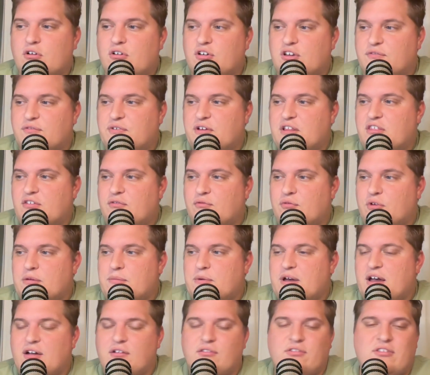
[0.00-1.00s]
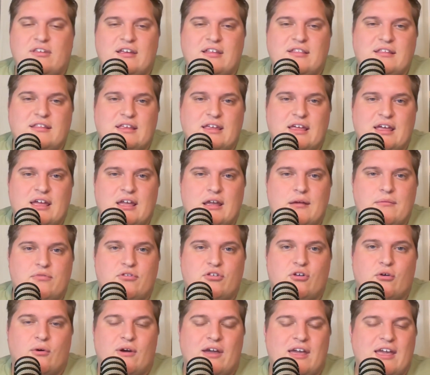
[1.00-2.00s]
defensive rebounds in the game,
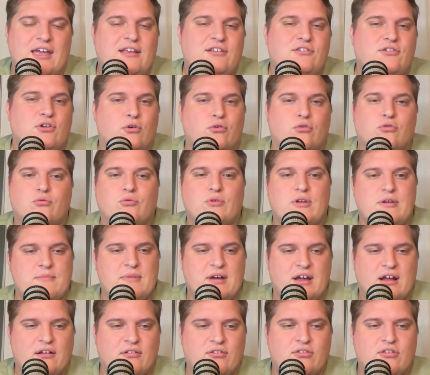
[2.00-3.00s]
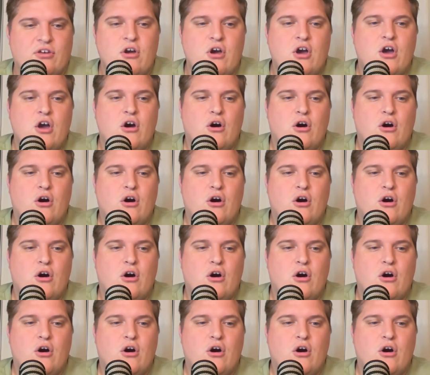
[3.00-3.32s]
so 8 total rebounds